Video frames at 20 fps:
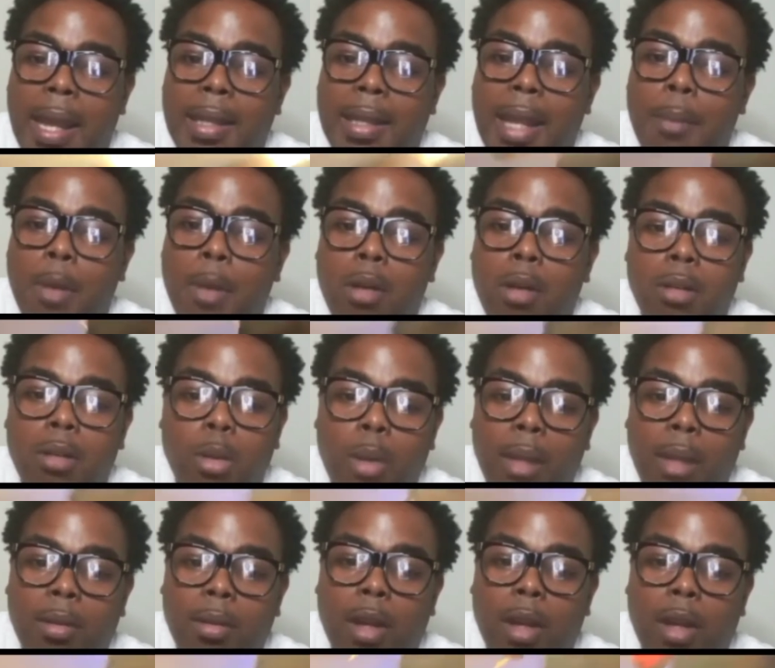their moment, the
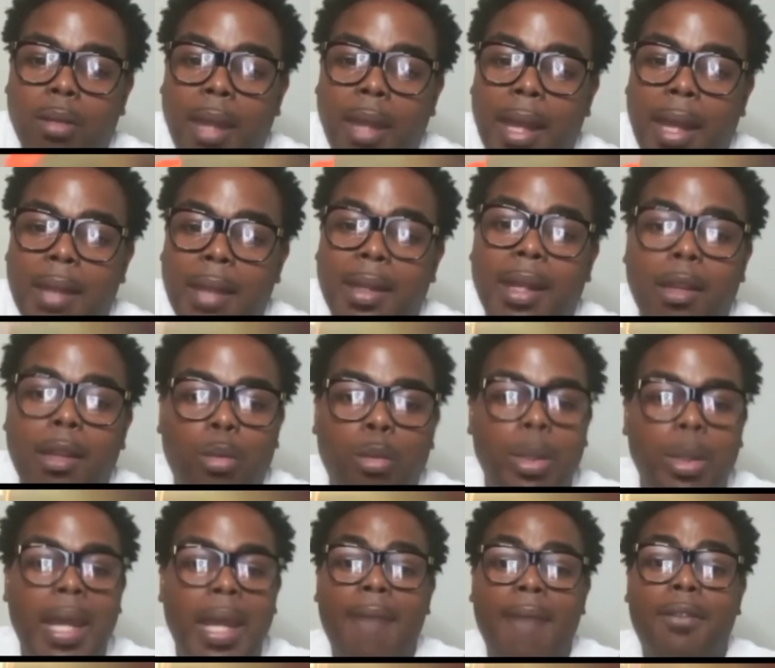West Coast had theirs,
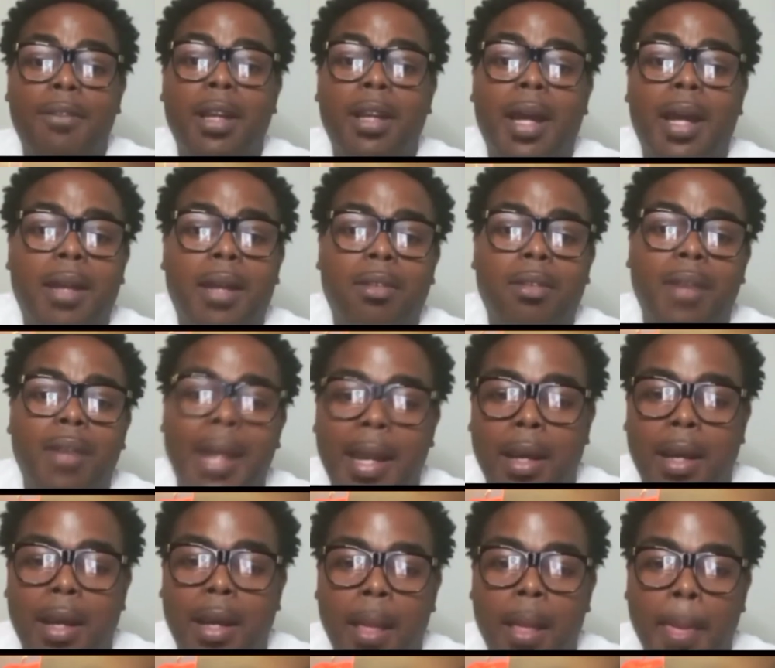we having ours
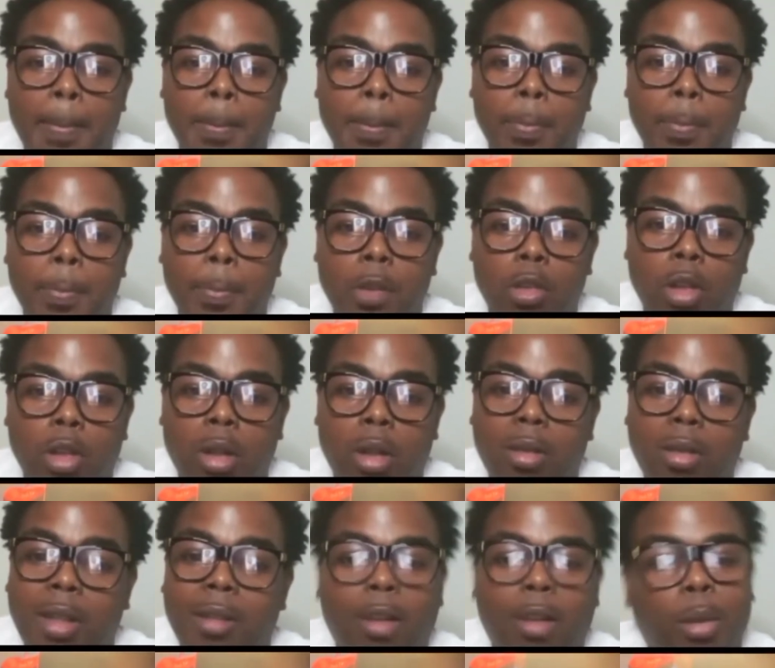now. You know what
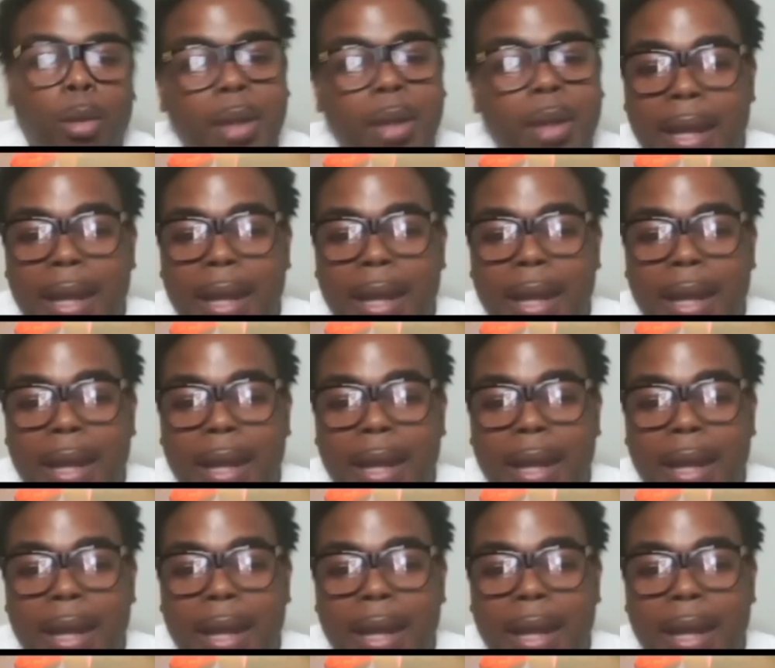I'm saying? So we got